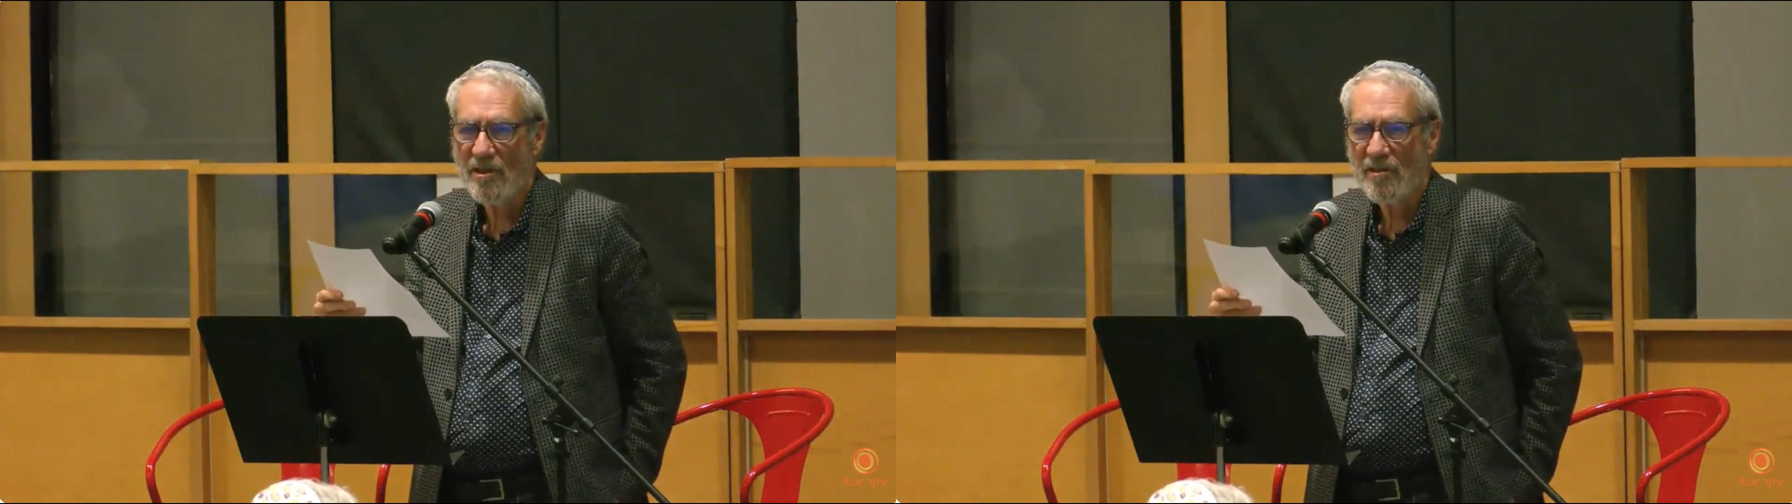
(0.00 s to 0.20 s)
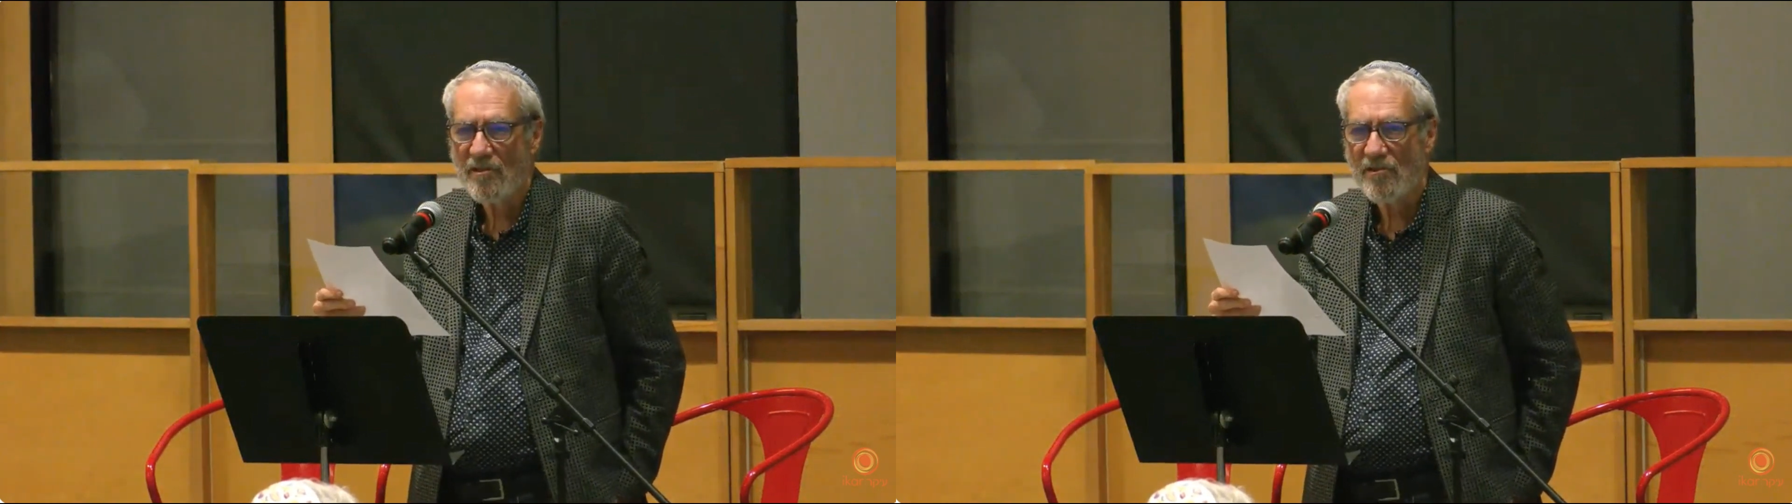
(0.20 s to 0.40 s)

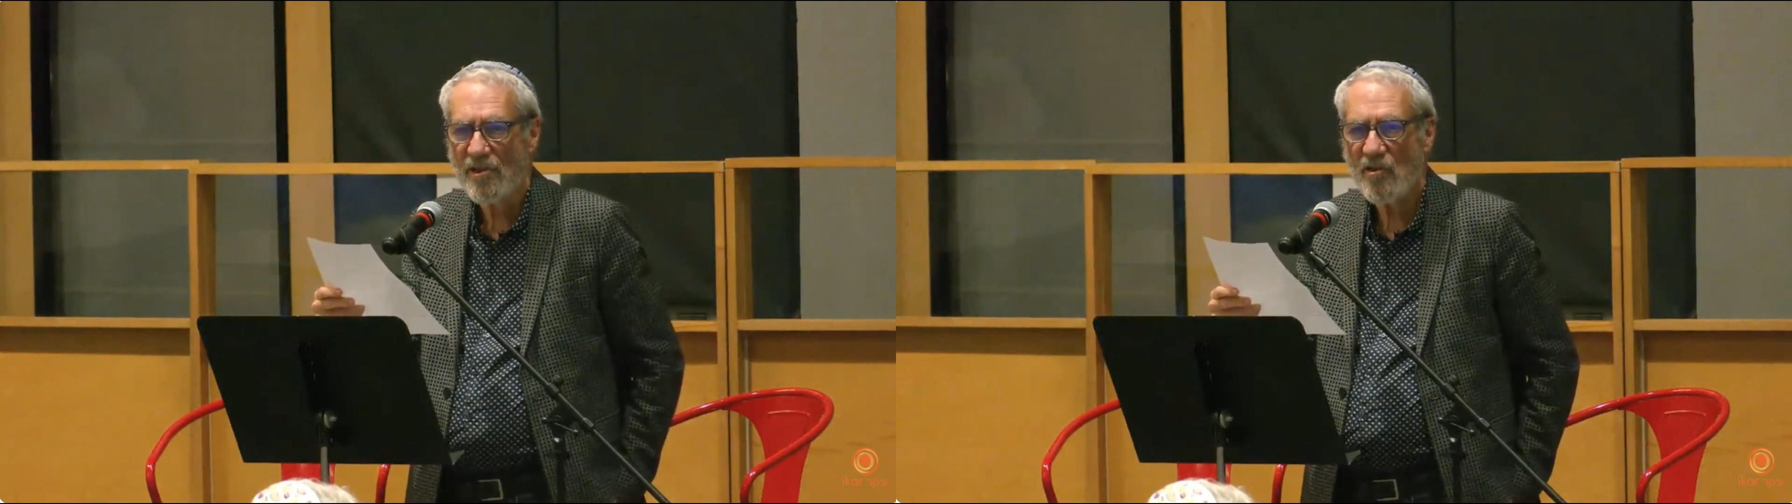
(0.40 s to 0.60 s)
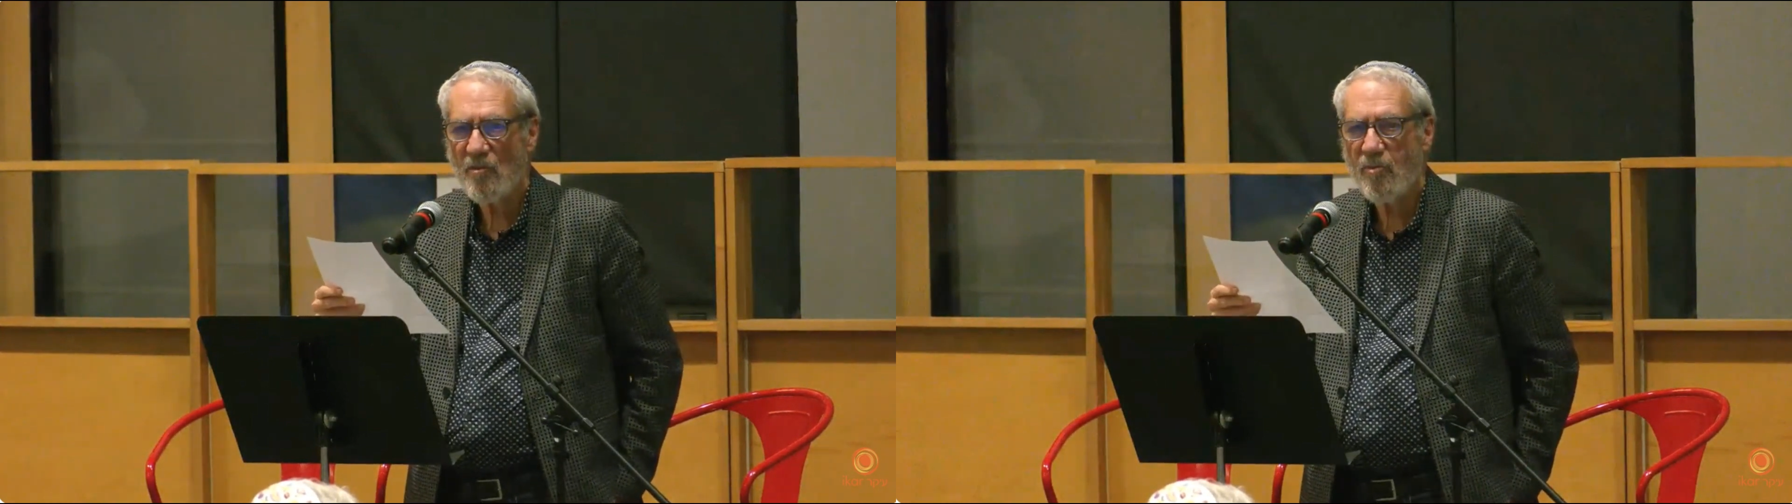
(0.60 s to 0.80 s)

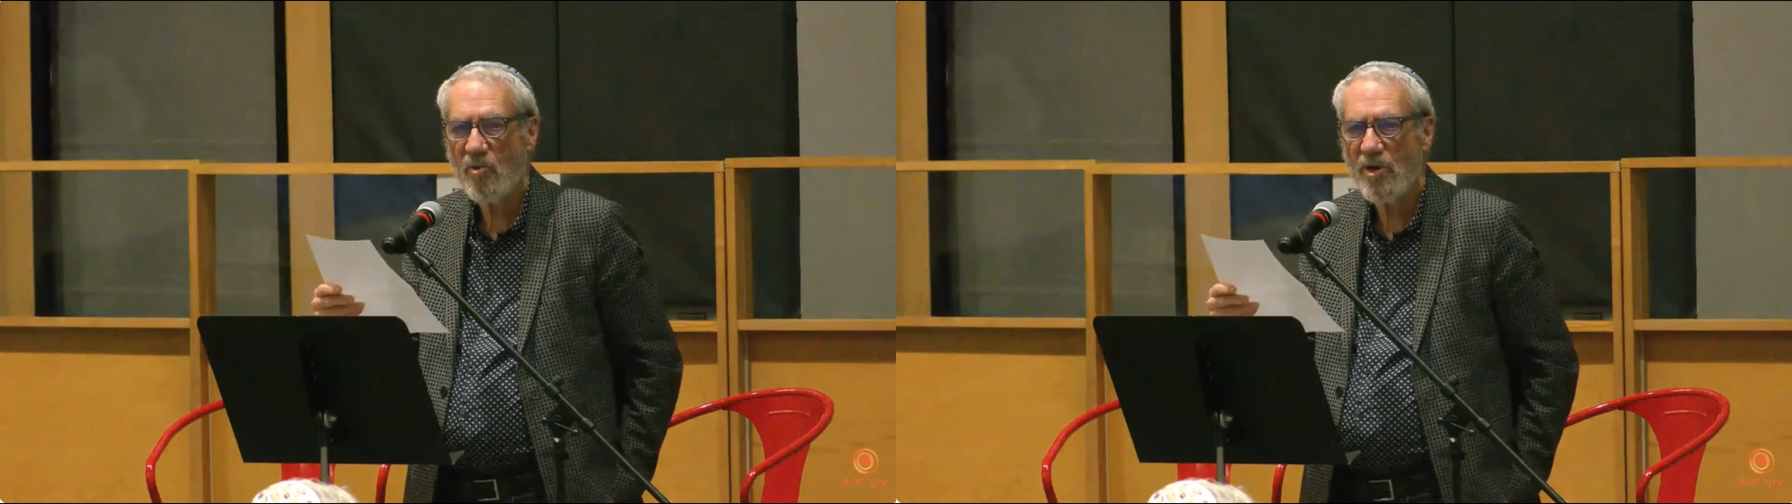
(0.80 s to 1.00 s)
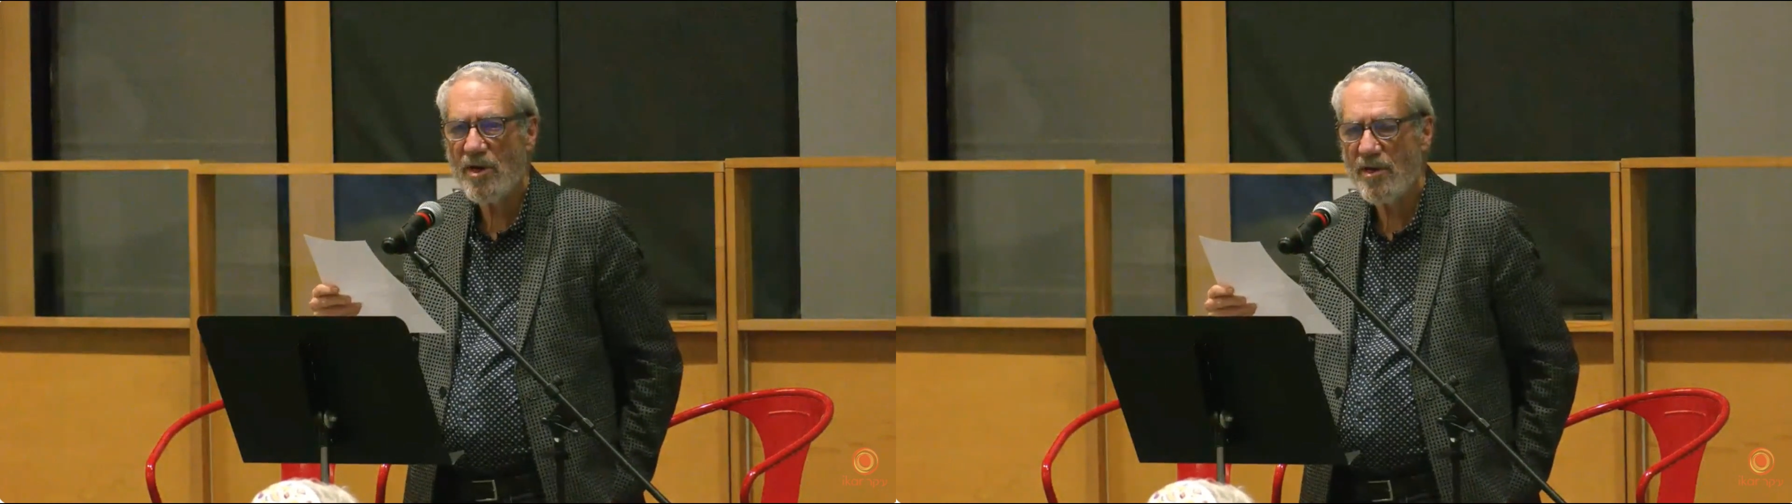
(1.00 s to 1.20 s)
still
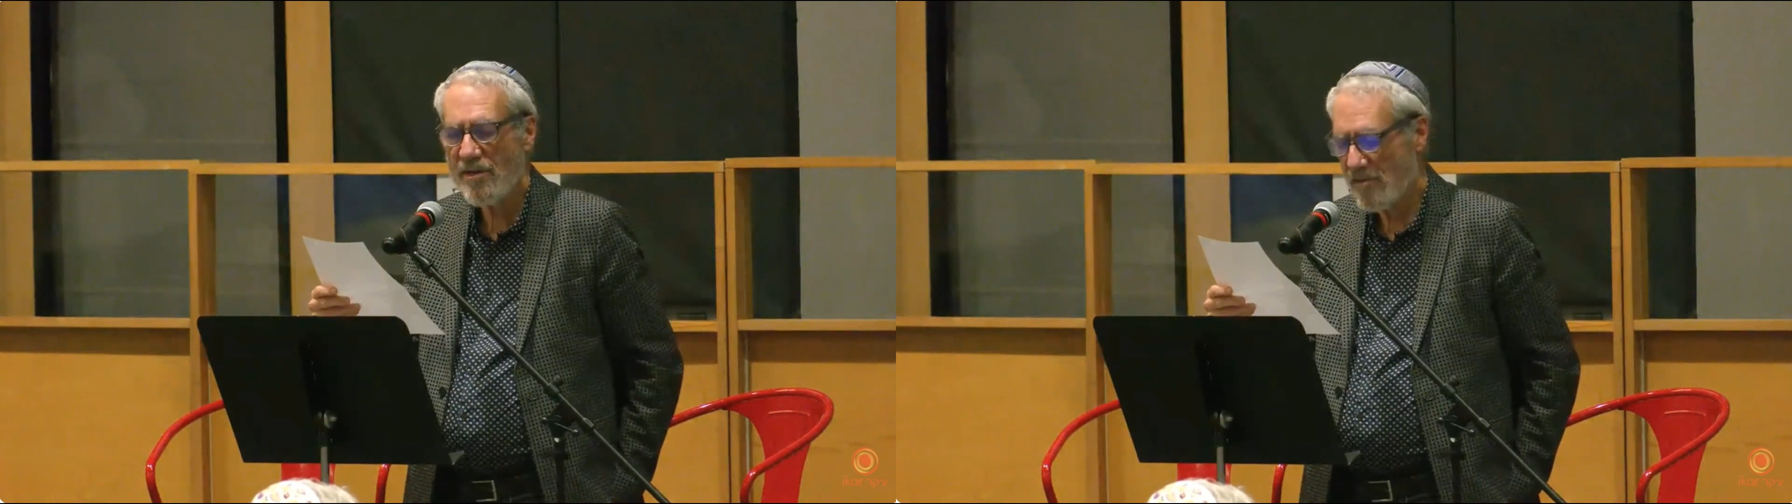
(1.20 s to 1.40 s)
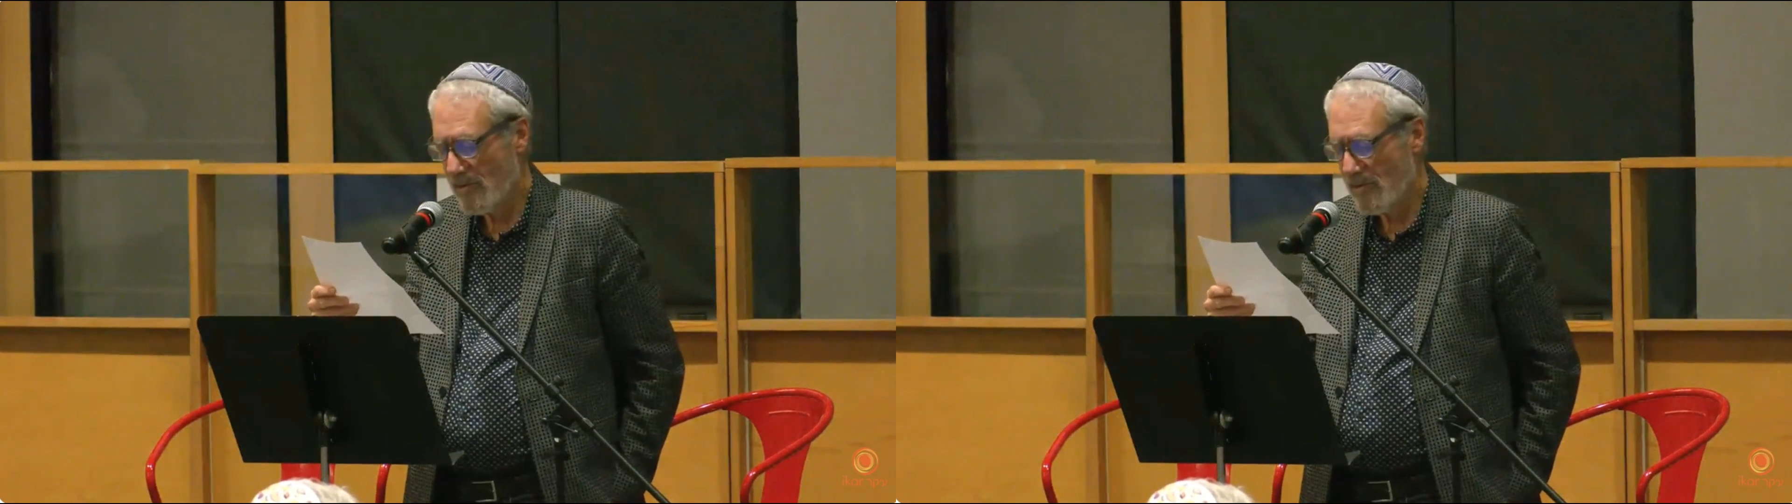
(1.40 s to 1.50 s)
breathes.